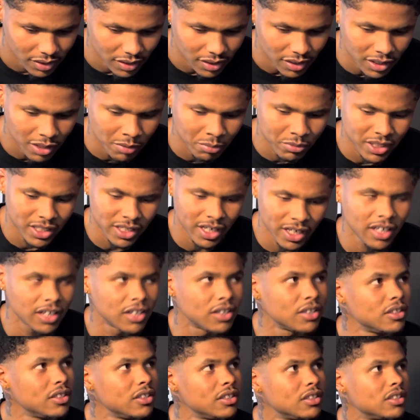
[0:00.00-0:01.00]

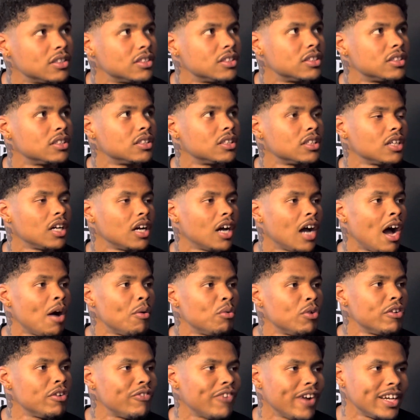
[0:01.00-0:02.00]
Lomachenko. I
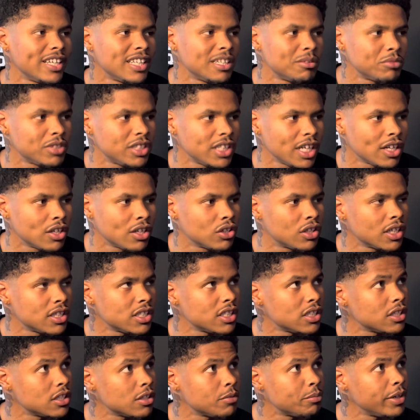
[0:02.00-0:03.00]
would fight Lomachenko because
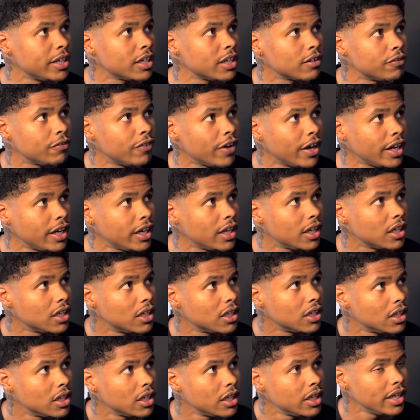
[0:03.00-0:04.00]
it's a bigger fight.
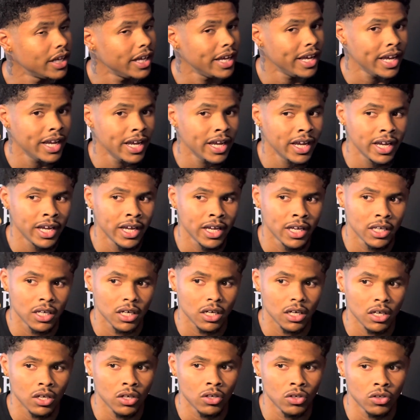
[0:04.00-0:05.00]

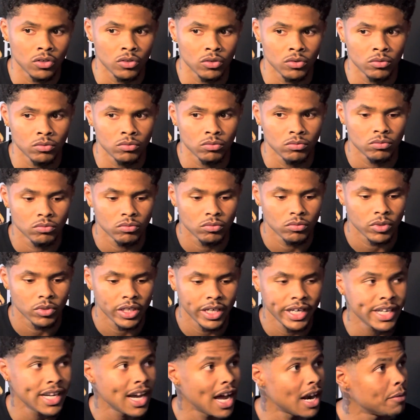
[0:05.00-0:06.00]
And
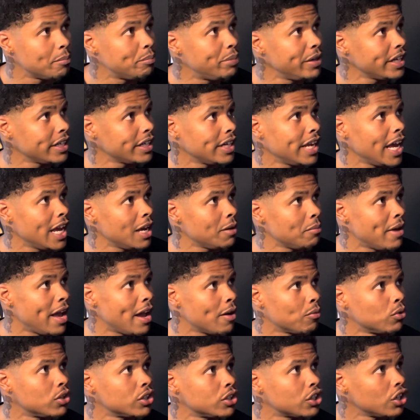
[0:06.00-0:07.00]
he got a big name at
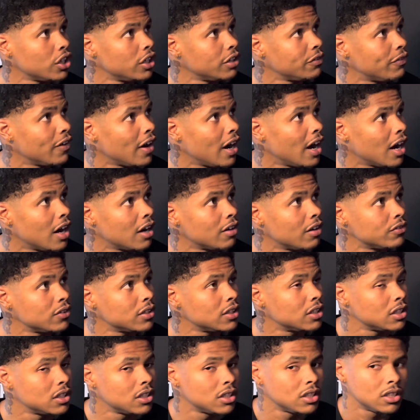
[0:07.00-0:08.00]
135,
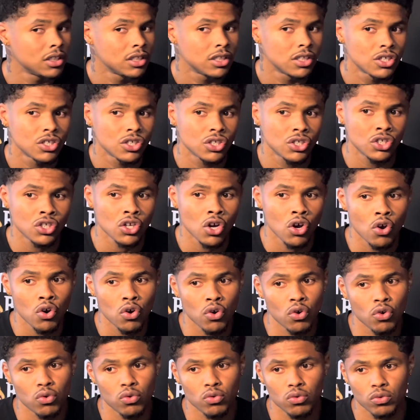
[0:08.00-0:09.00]
so
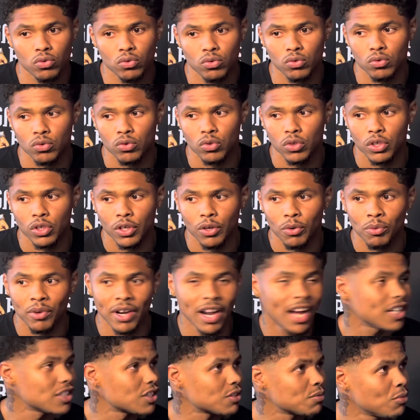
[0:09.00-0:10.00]
when
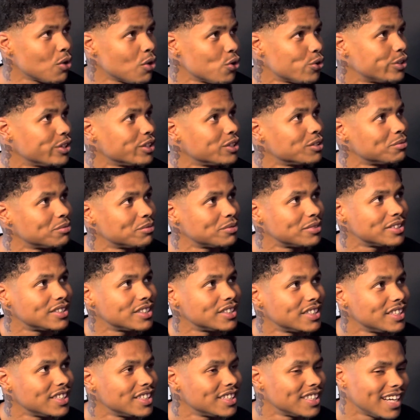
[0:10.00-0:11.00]
I smoke him,
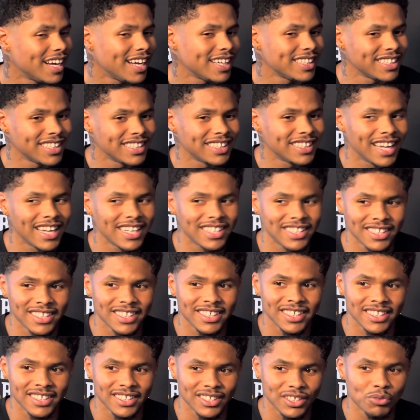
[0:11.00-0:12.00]
I think that
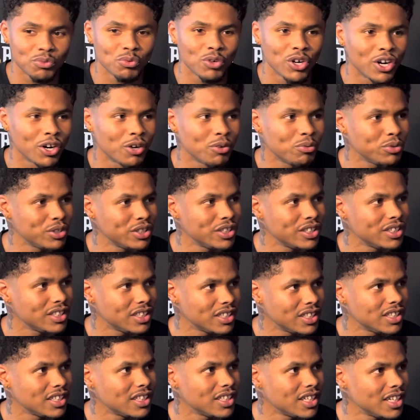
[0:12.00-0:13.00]
the world would
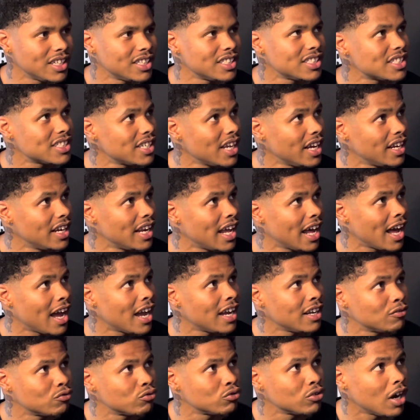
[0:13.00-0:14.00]
understand that
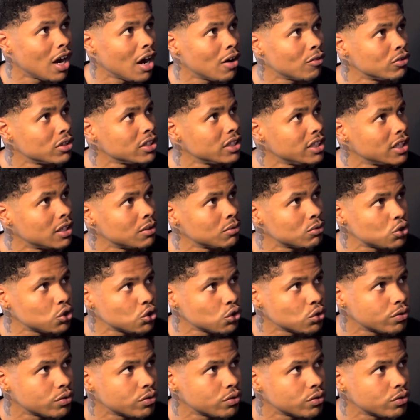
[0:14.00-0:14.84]
I really am the truth.